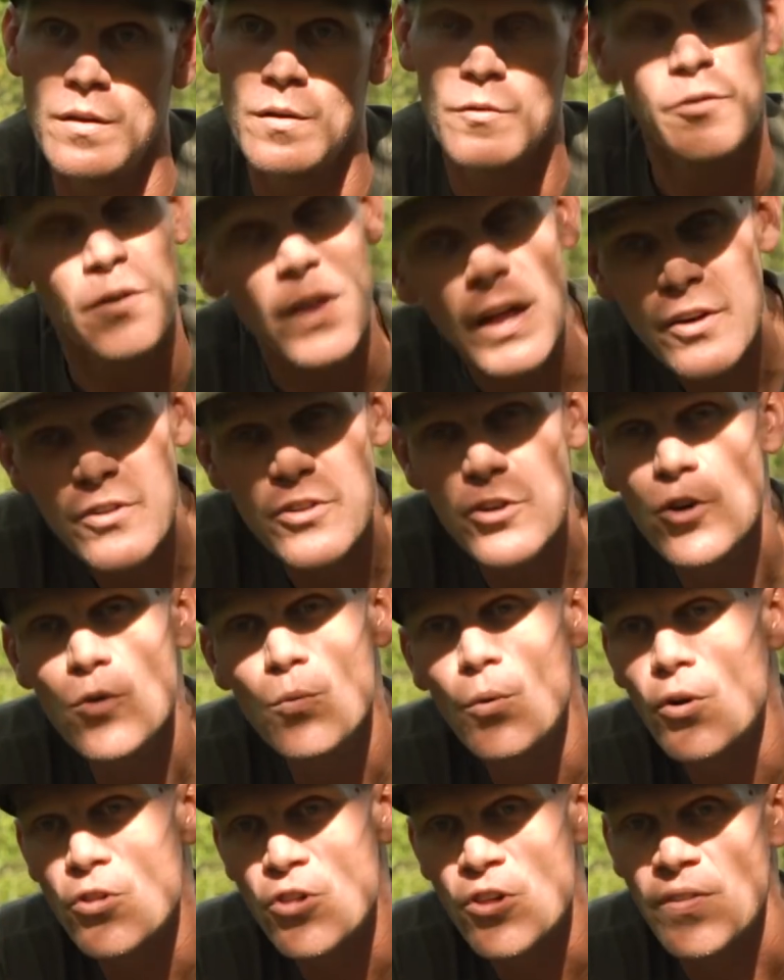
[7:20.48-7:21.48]
For those of you
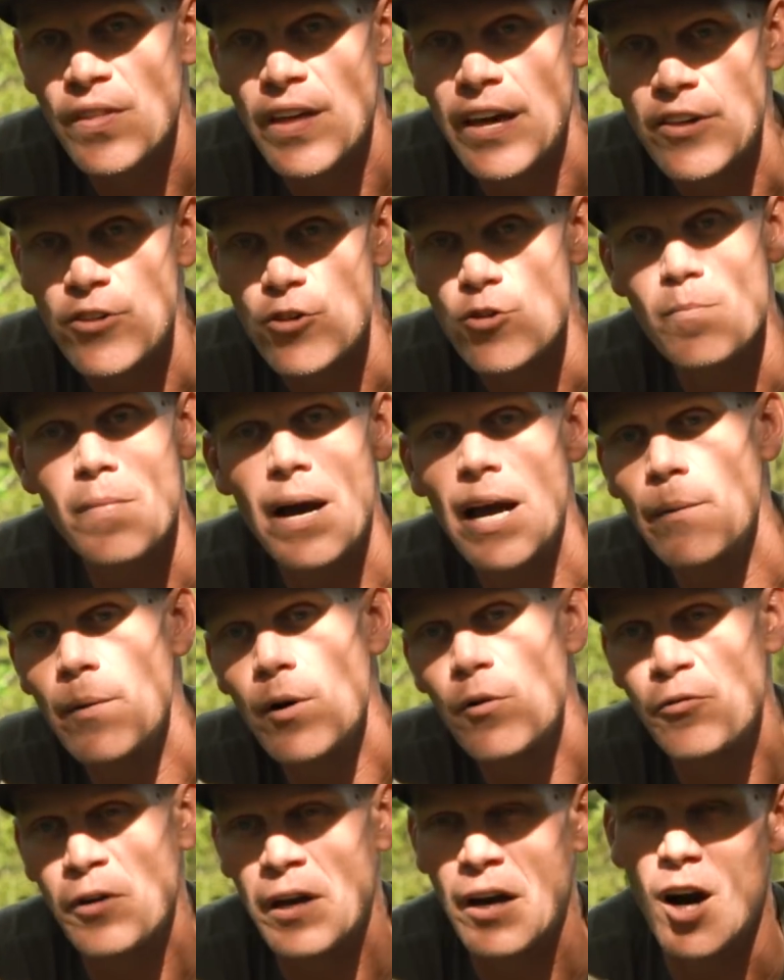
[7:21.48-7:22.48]
watching this, you may
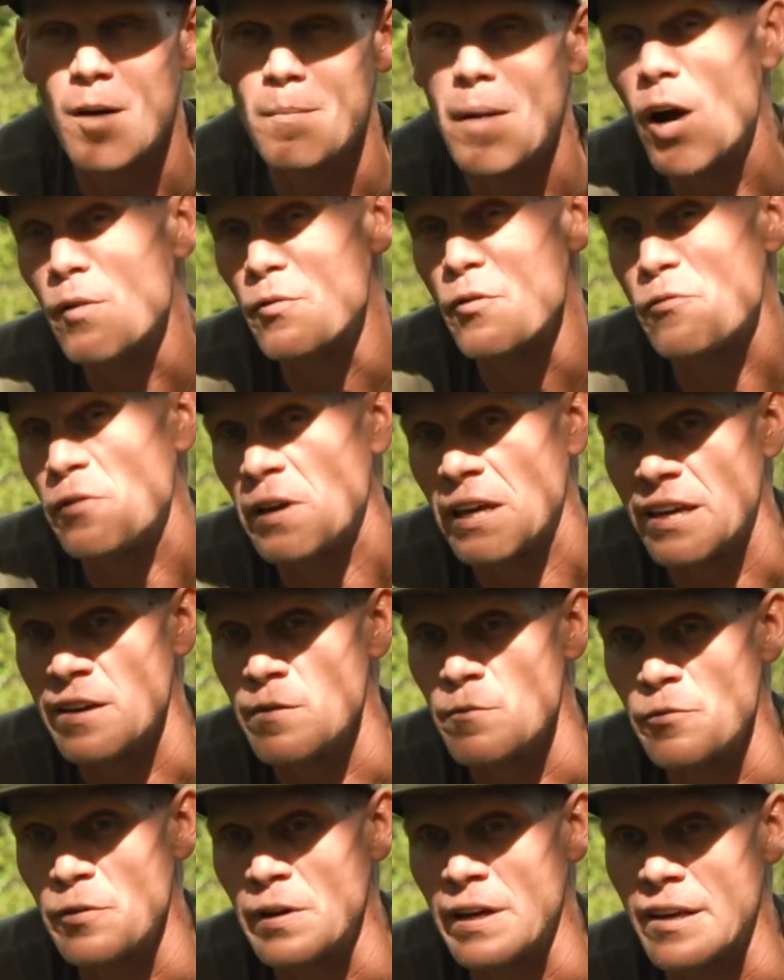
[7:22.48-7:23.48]
well think I'm
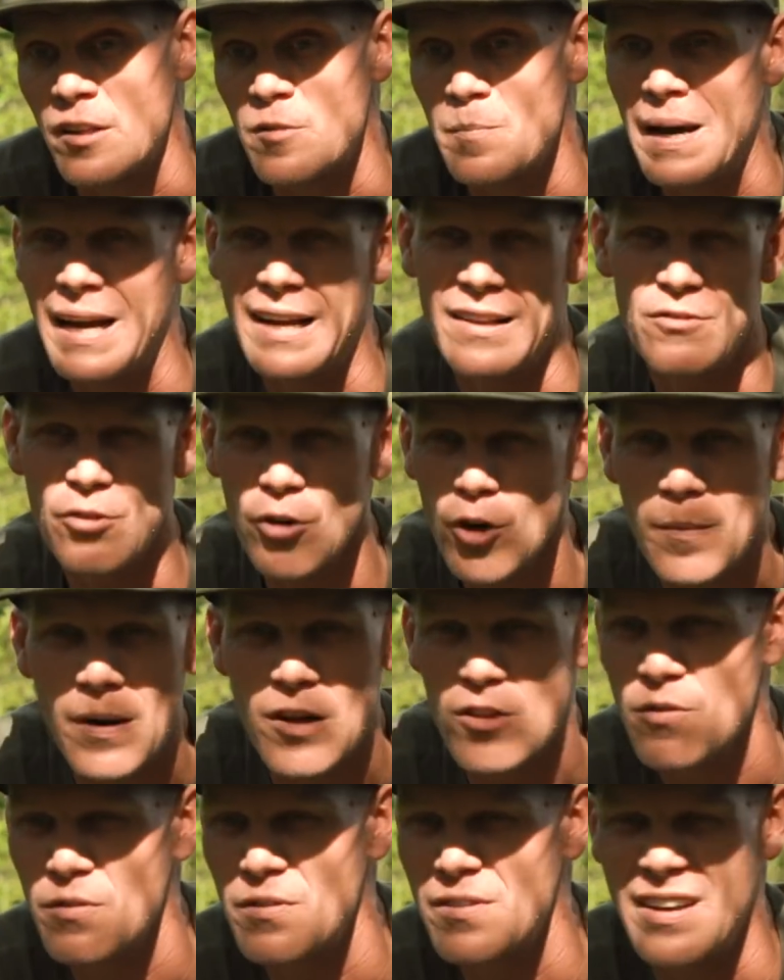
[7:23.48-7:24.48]
overthinking things, paying too
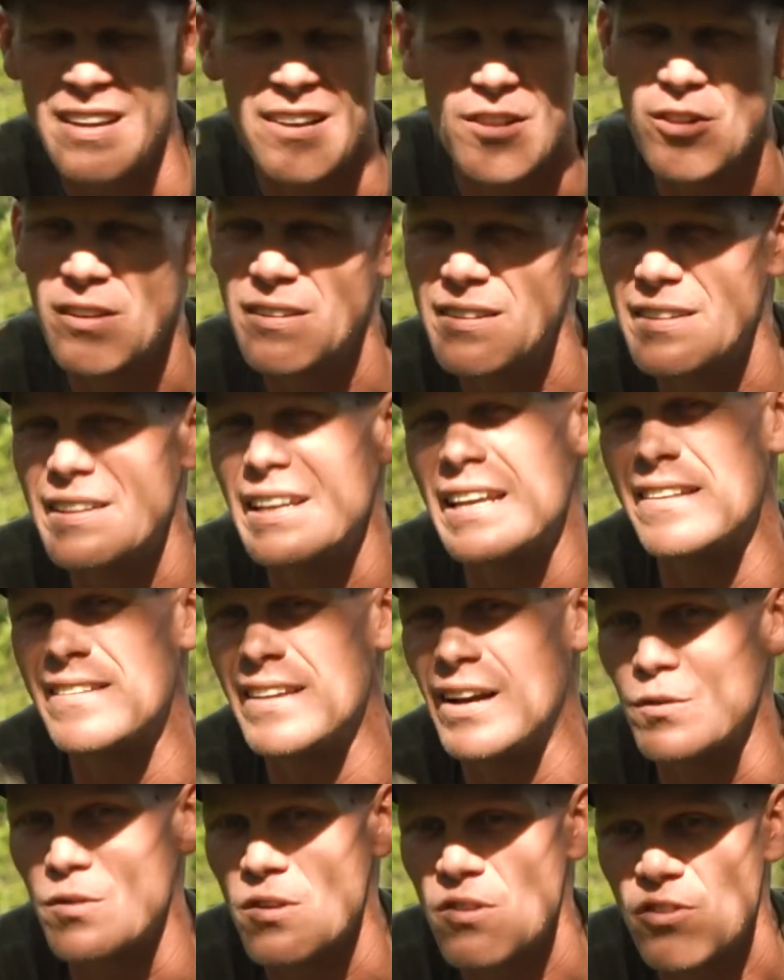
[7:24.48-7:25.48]
much attention to
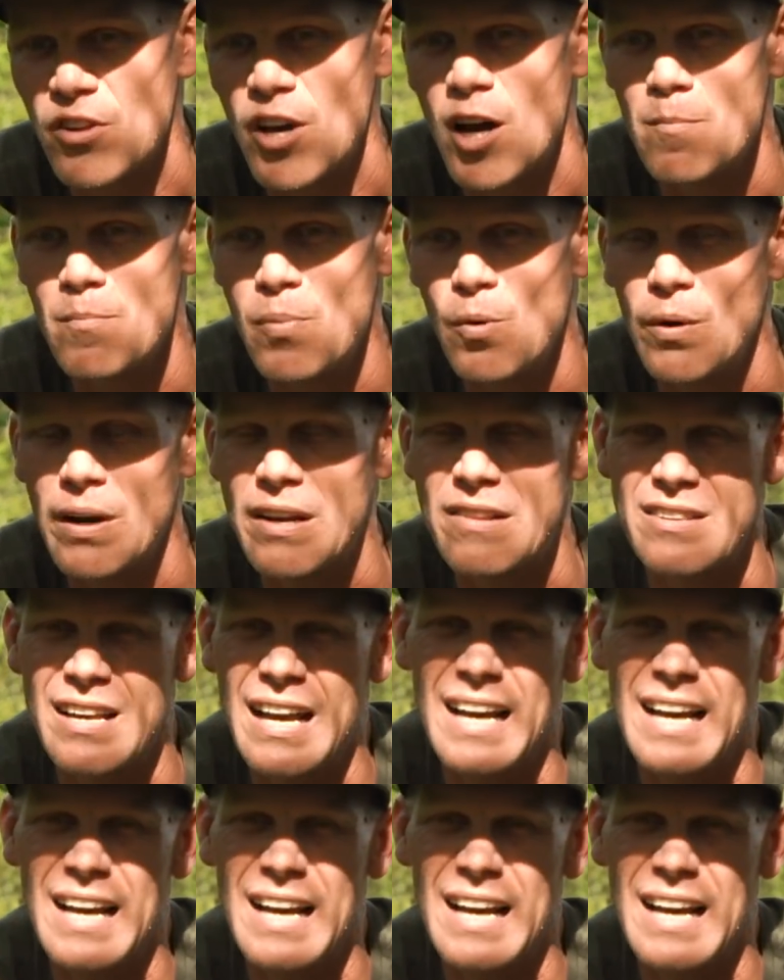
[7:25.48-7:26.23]
detail to certain points.